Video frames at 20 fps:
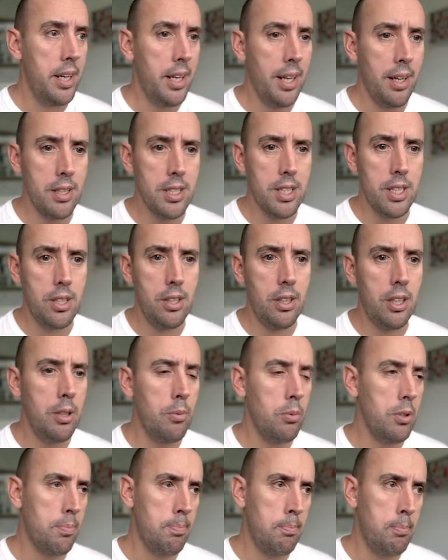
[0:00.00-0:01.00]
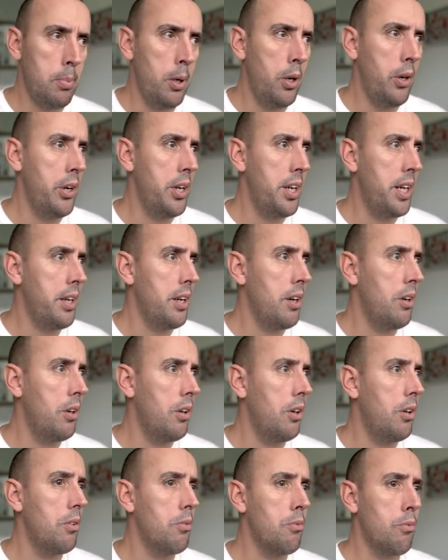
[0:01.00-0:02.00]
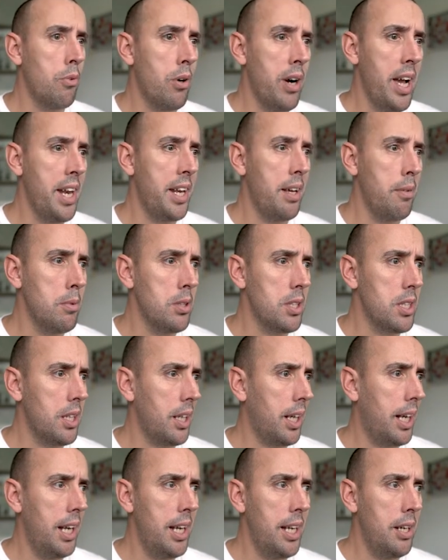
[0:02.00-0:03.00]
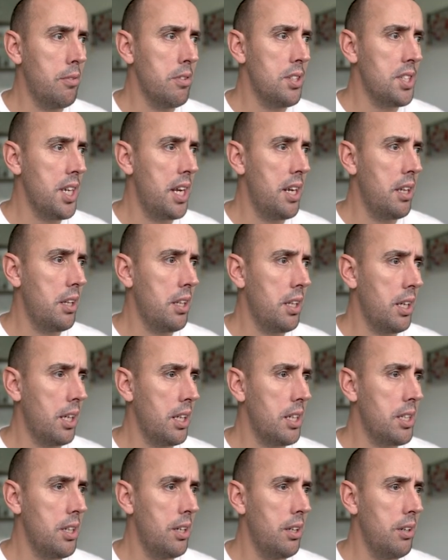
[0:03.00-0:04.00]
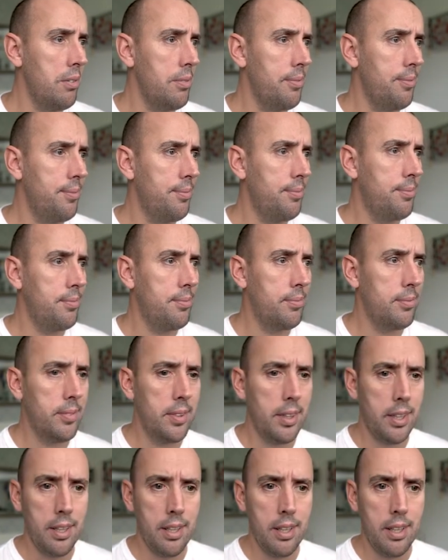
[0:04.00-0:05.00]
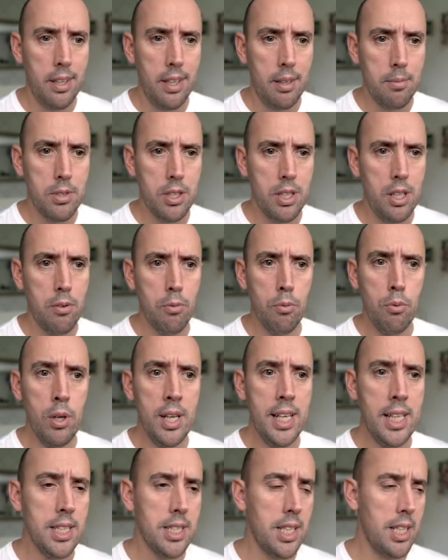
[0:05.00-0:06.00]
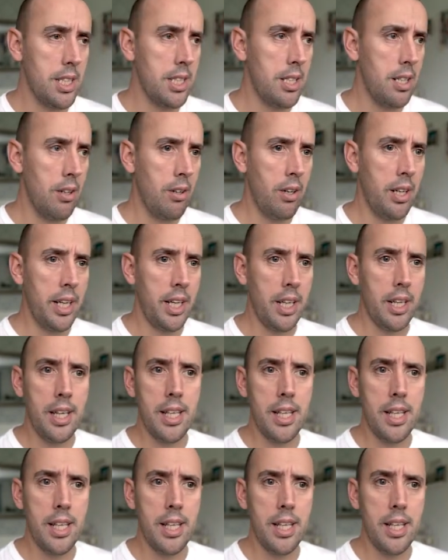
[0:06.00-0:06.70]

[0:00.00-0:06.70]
Now the sky was burning hot red, it was clear as anything, so I'm just going to raise it slightly.